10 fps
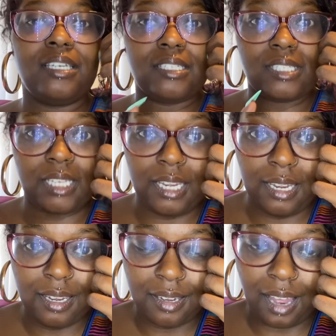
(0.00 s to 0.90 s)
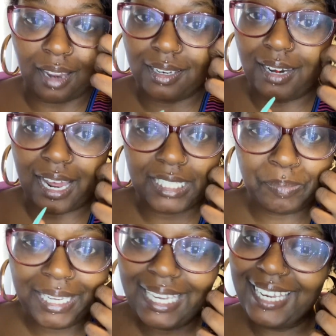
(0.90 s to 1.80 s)
See, I cannot
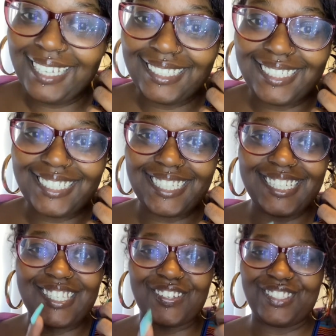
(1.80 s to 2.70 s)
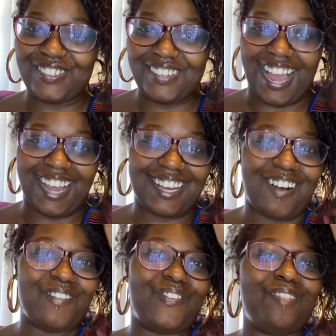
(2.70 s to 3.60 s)
speak English, so do not
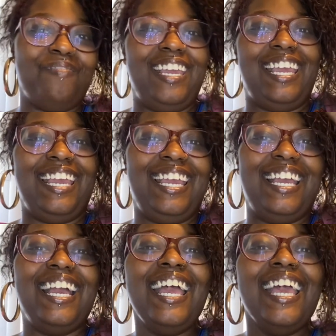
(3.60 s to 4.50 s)
come for me.